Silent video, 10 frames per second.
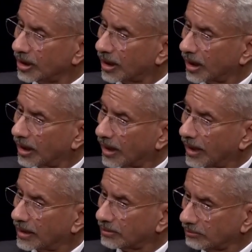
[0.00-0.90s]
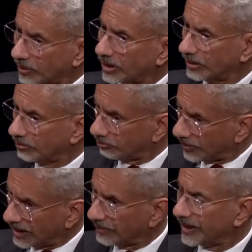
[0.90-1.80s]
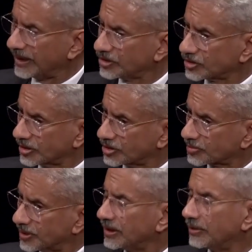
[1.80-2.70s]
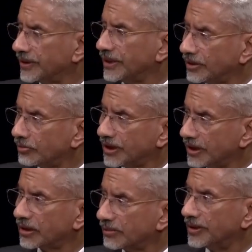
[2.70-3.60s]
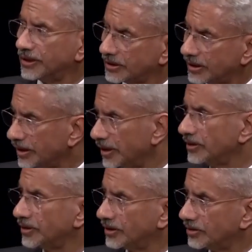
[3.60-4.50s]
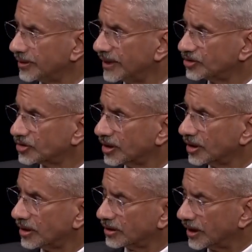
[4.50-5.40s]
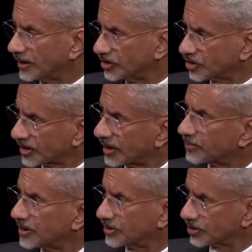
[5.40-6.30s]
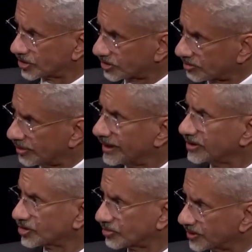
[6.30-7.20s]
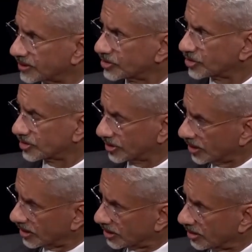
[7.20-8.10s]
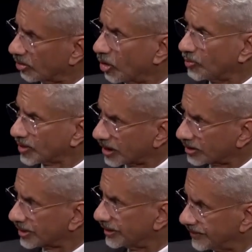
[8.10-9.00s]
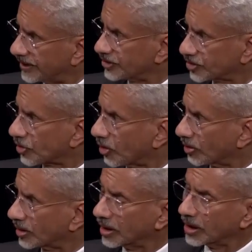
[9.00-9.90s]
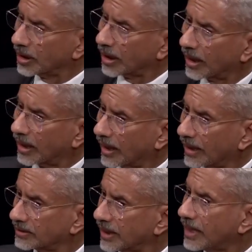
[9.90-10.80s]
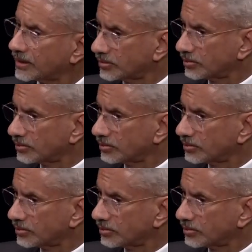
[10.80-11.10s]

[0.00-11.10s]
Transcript: and in many ways it's been a very unique community in the US that it's kept its links with its home country very strong. And that